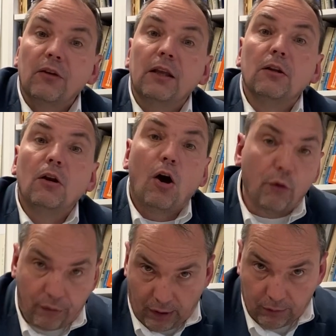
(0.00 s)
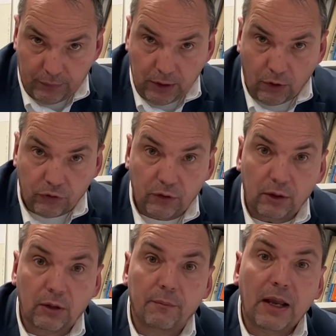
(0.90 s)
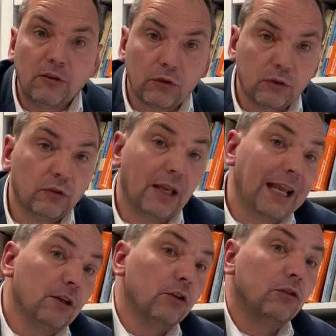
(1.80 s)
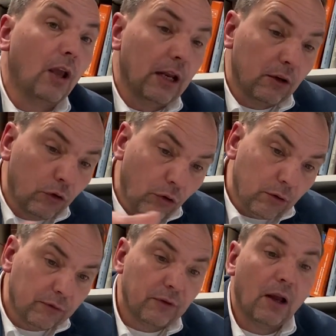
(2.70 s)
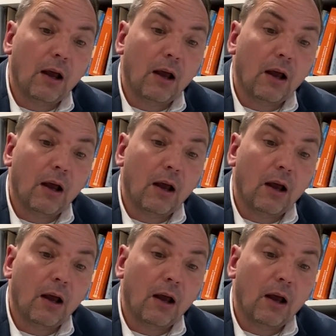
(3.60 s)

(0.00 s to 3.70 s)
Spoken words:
in the lower rail because the dimensions in a curve